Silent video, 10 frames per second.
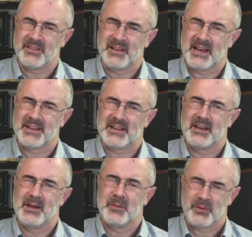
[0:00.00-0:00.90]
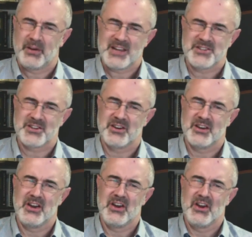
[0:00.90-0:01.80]
that pressure
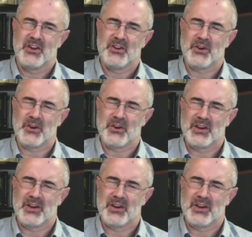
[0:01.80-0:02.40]
to